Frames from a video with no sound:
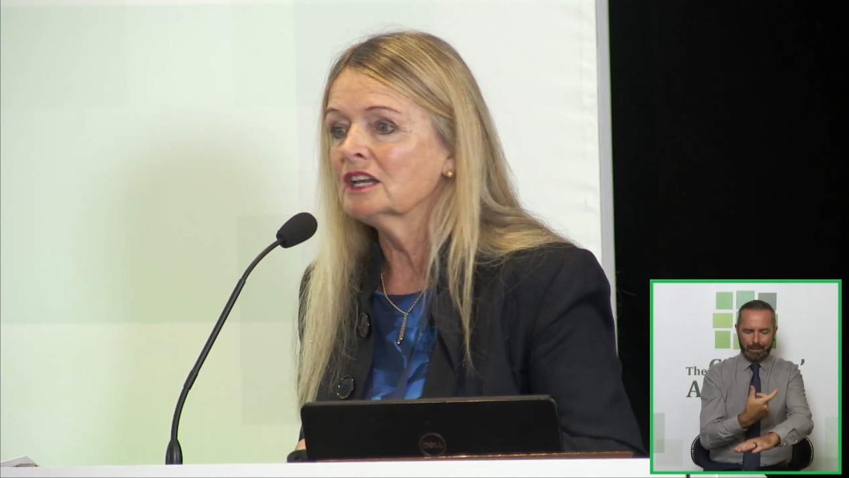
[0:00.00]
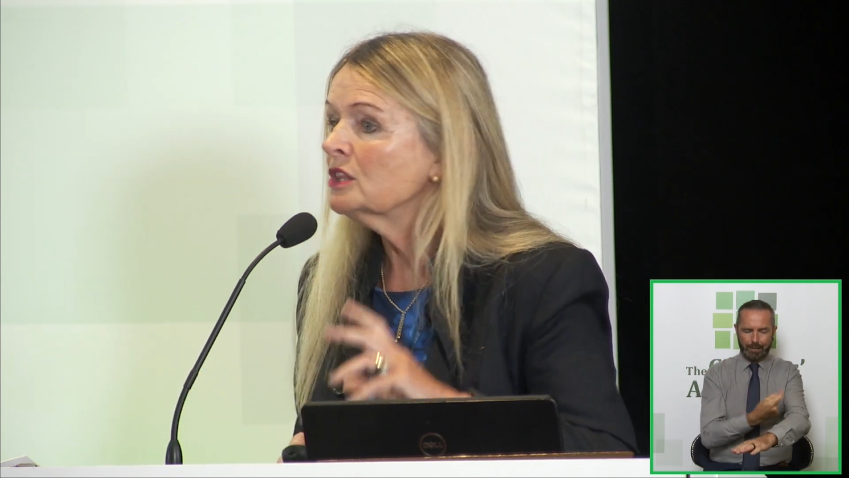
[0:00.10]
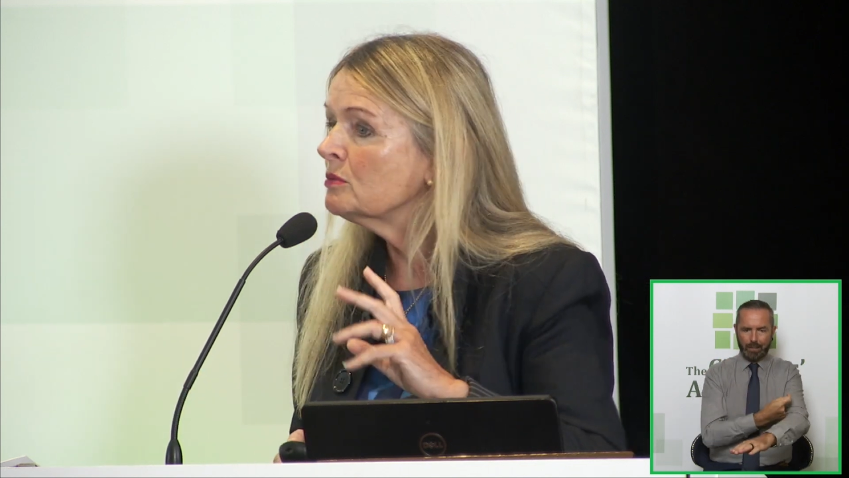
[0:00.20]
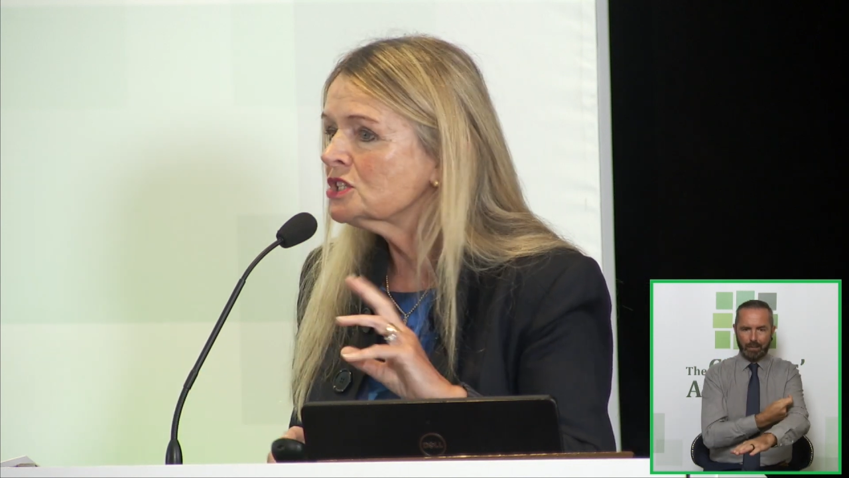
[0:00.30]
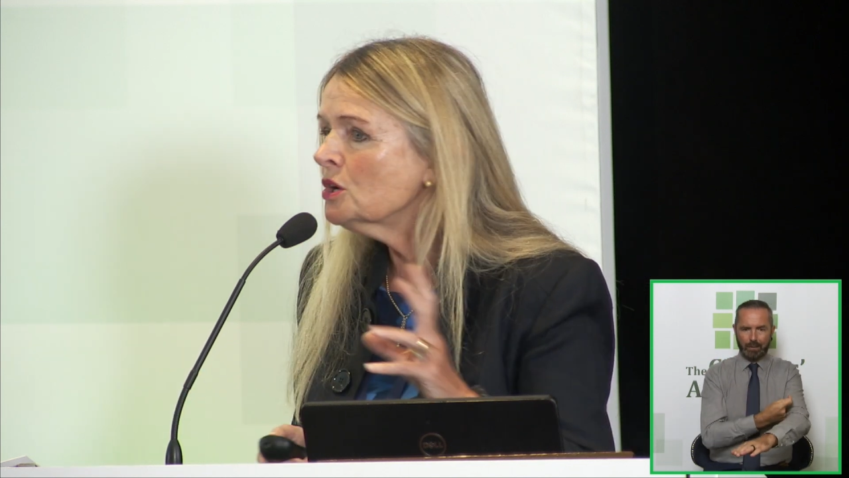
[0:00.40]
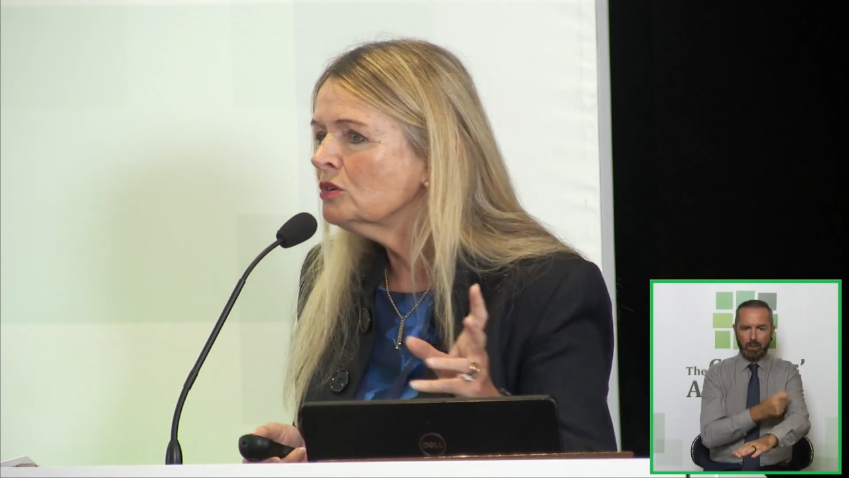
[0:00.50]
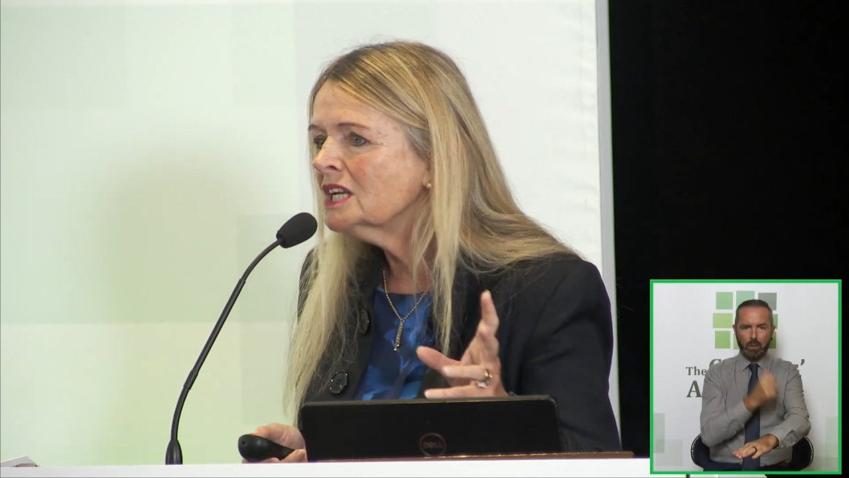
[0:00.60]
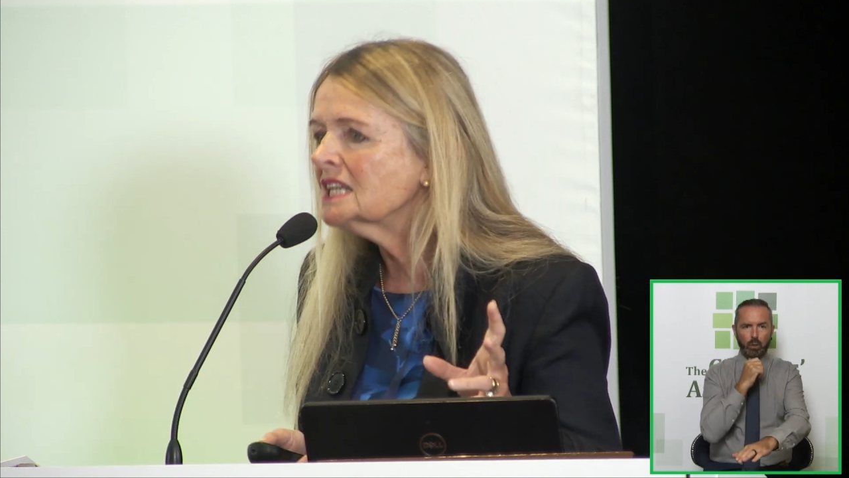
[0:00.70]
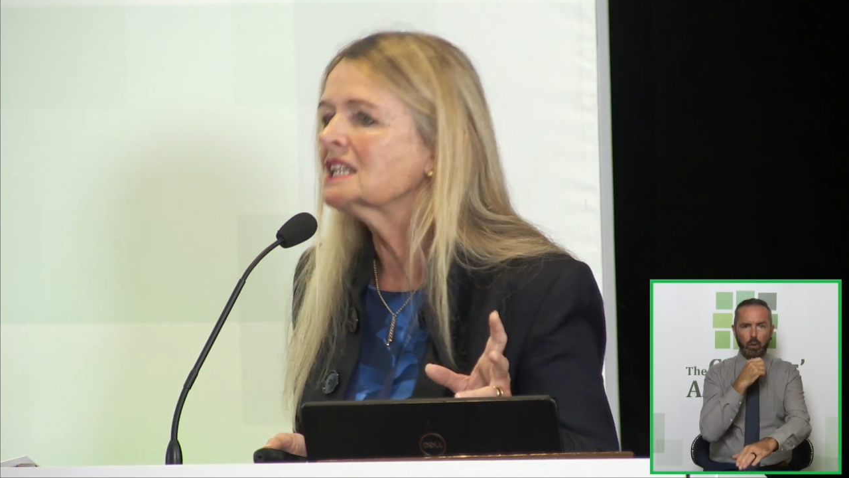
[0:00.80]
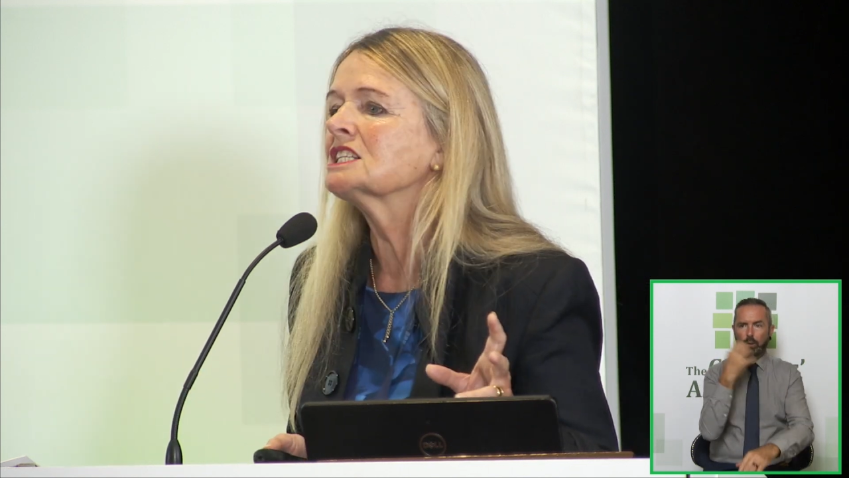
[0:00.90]
There was no
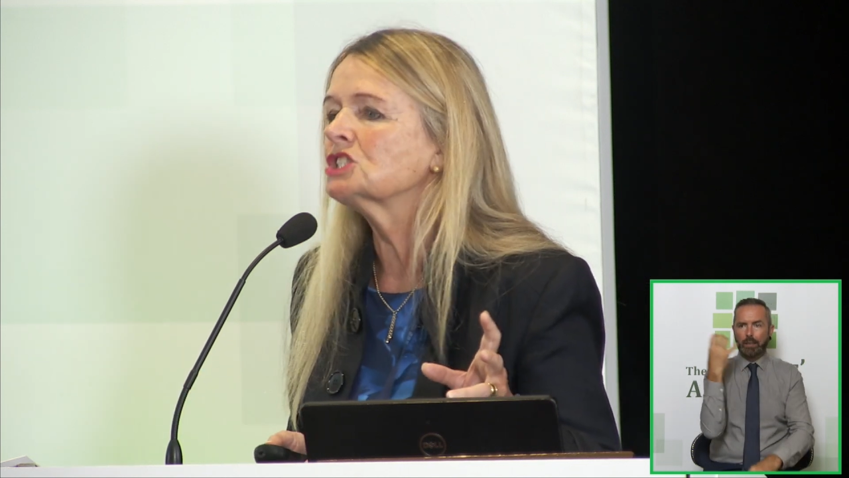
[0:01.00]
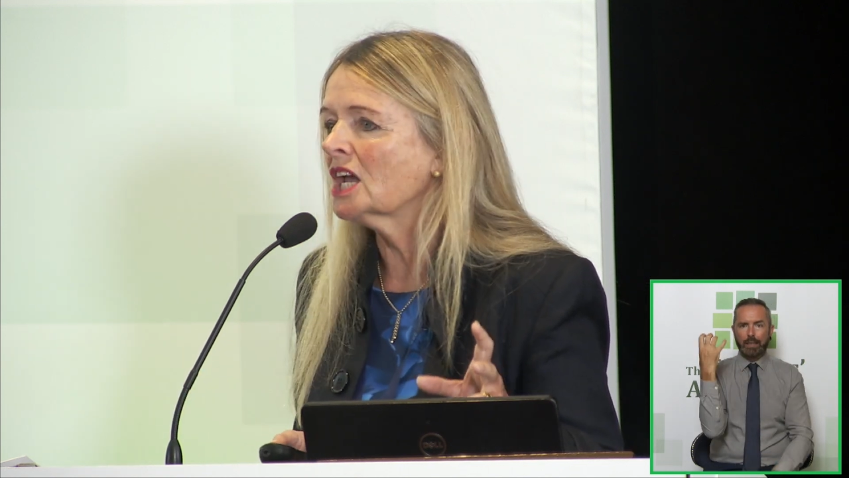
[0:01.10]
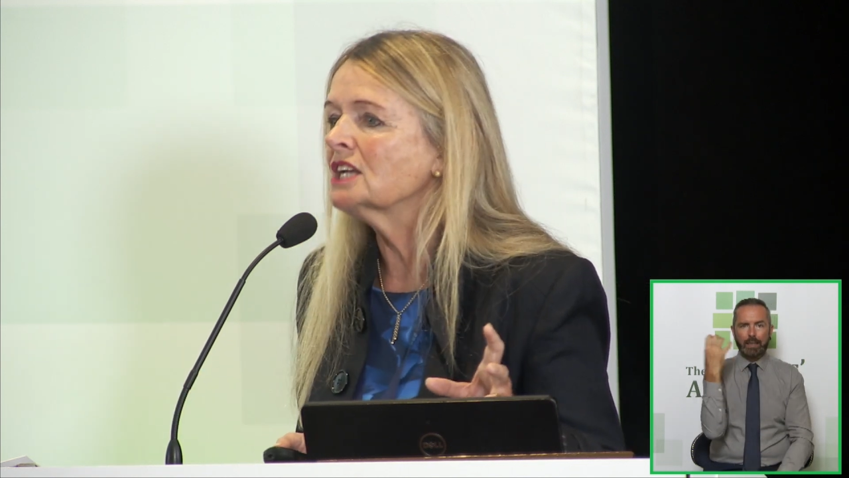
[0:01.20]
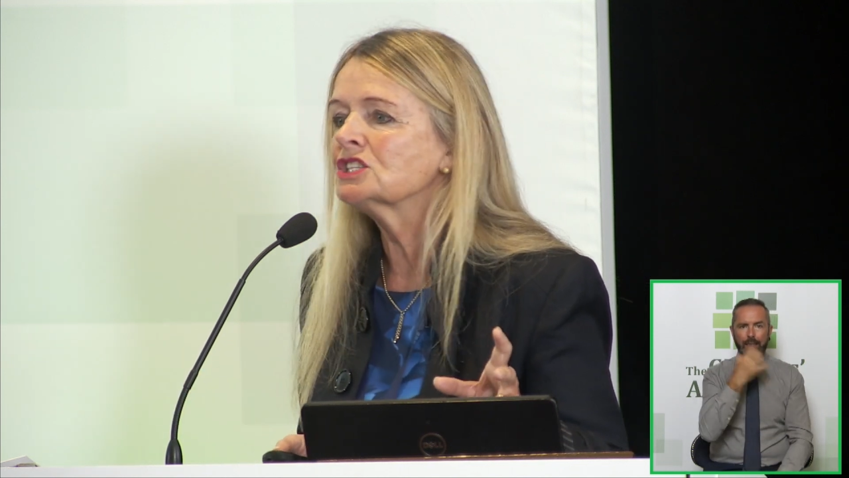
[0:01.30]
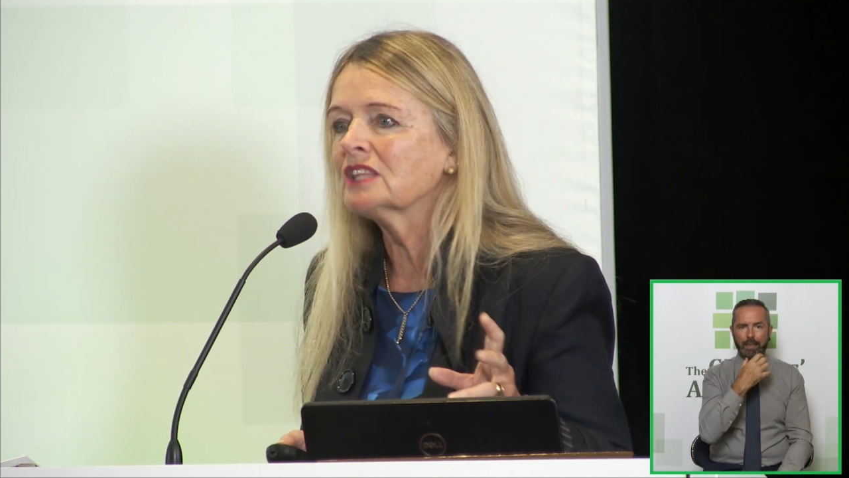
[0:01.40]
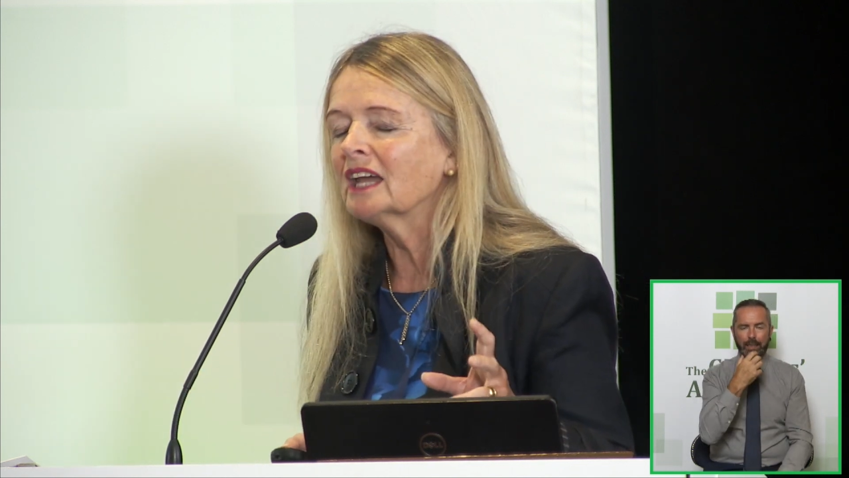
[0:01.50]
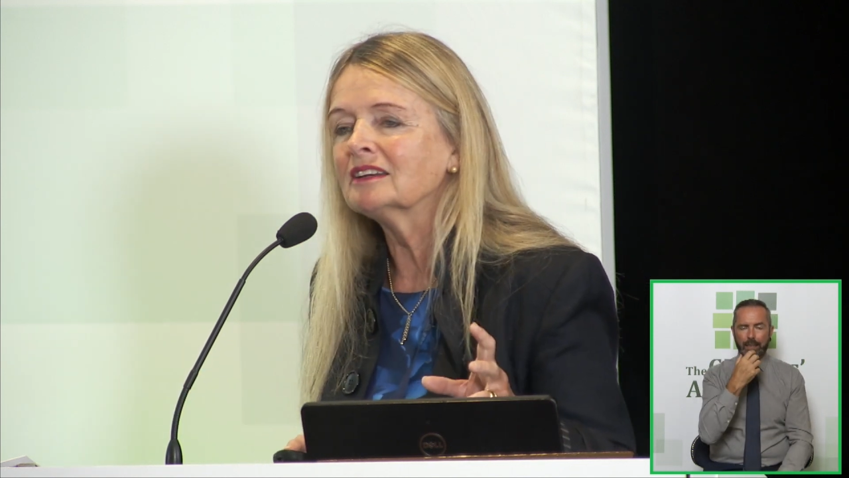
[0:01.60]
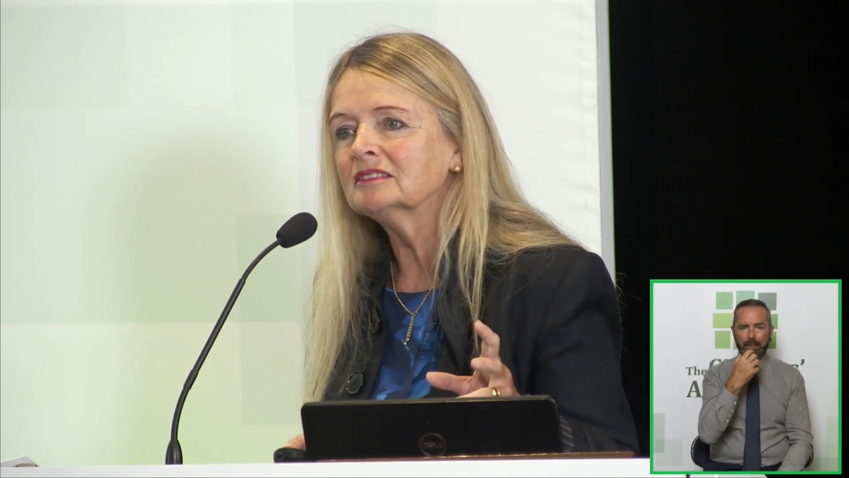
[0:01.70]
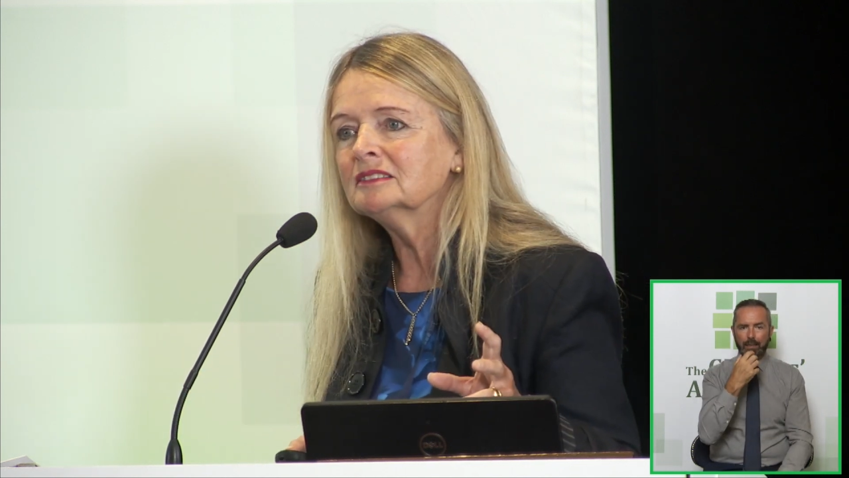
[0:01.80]
needle exchange then.